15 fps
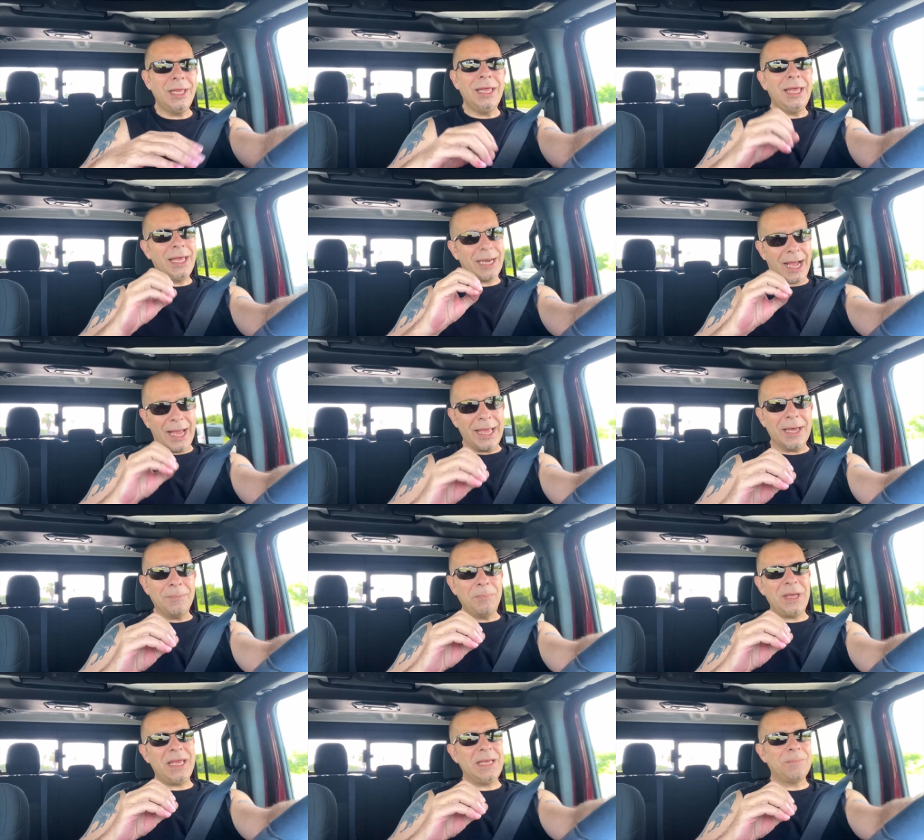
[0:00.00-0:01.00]
and I am
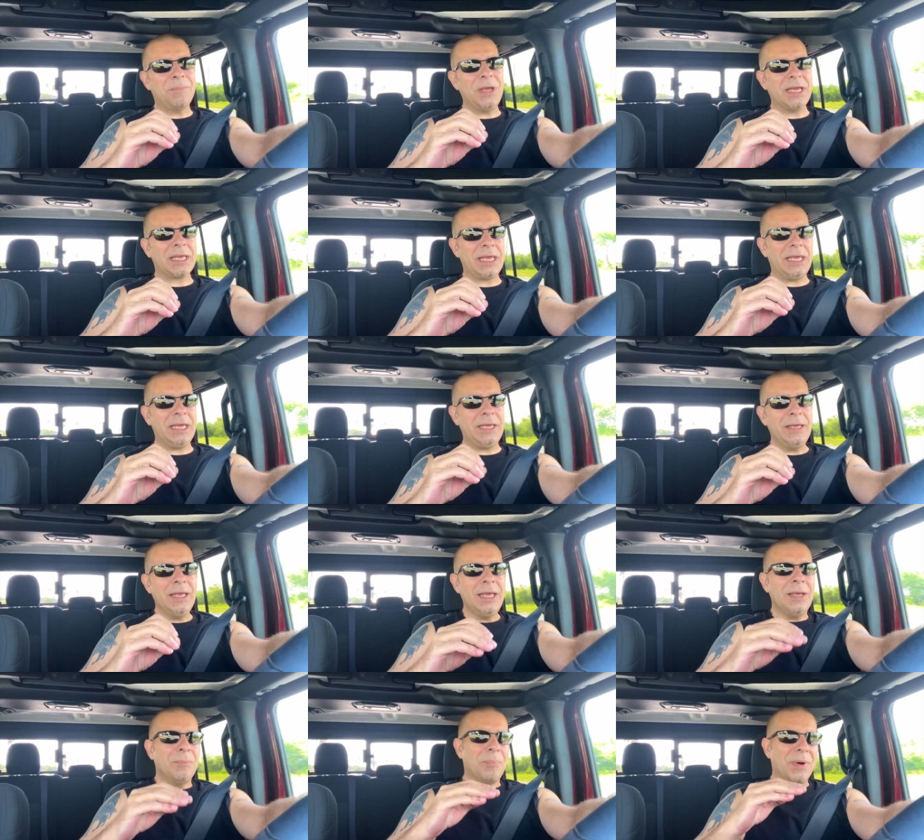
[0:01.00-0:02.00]
being picky,
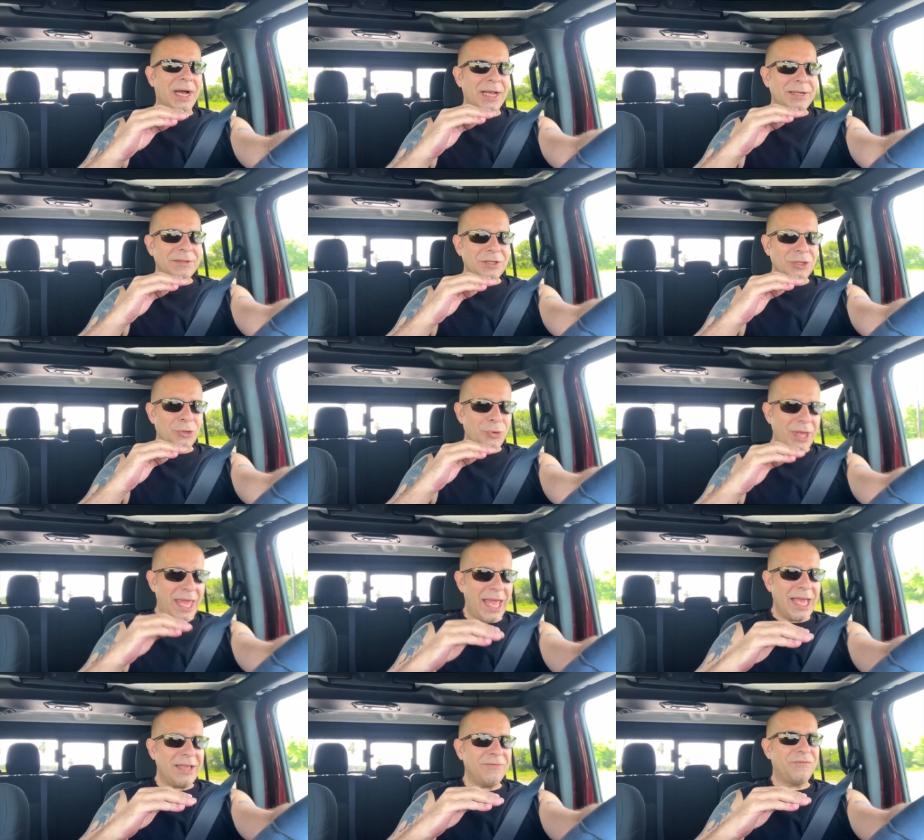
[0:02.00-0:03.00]
but you
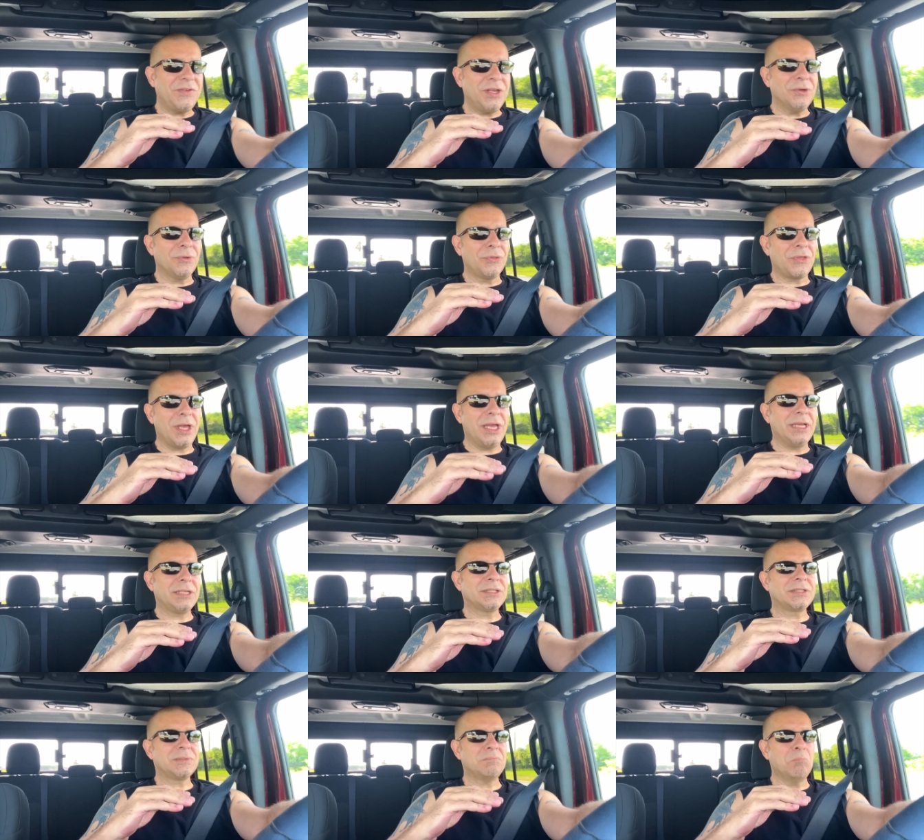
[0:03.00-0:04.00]
can feel
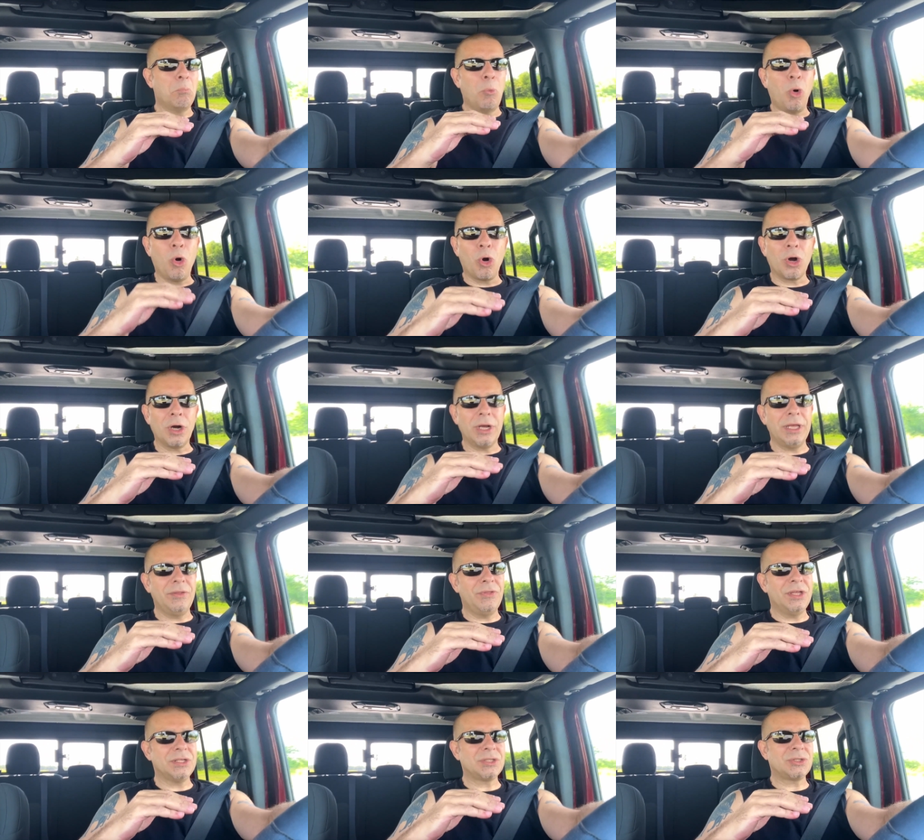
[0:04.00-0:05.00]
things more
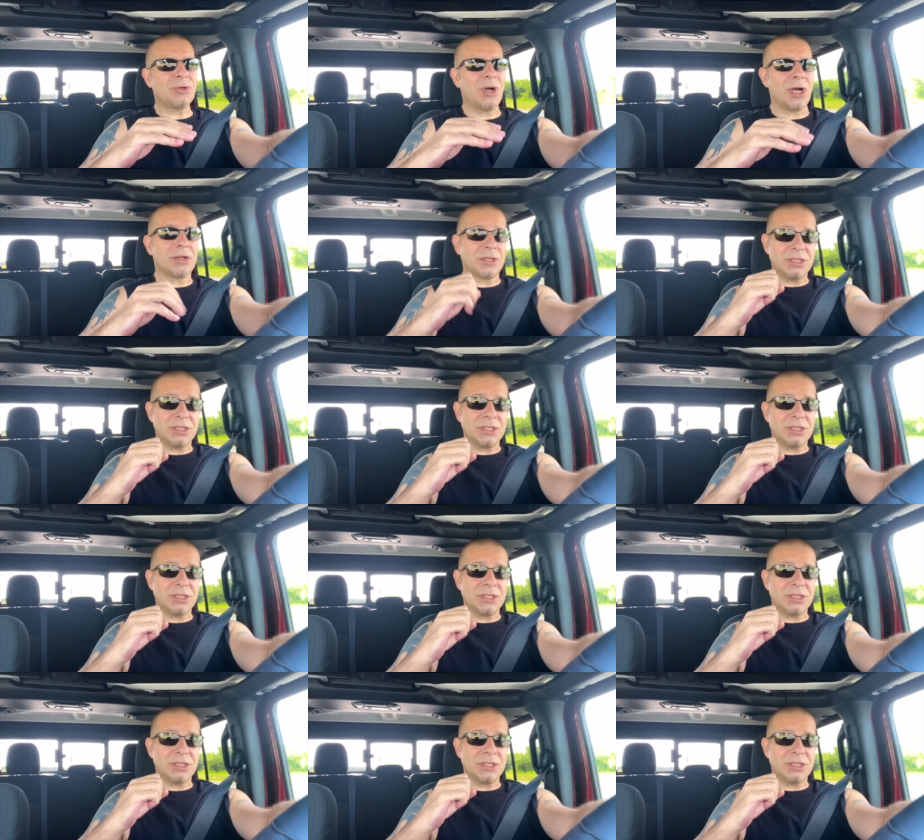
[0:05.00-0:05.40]
in this truck.